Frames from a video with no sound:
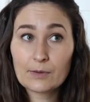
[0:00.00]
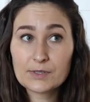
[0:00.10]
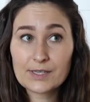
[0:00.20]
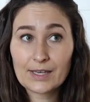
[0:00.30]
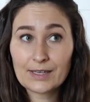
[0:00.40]
it
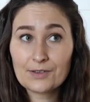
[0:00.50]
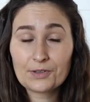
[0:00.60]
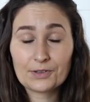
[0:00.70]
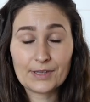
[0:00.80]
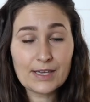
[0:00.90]
was like
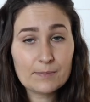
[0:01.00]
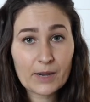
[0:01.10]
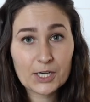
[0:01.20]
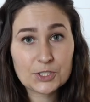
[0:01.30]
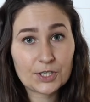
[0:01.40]
either late
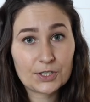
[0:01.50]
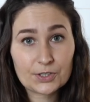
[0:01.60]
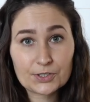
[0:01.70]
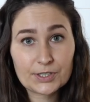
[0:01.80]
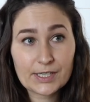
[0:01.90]
March or
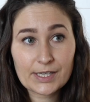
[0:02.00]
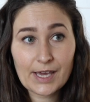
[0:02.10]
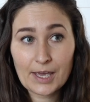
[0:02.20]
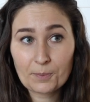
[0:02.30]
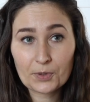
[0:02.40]
early
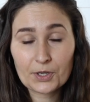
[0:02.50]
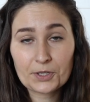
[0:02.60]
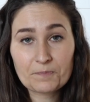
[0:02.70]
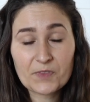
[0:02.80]
April.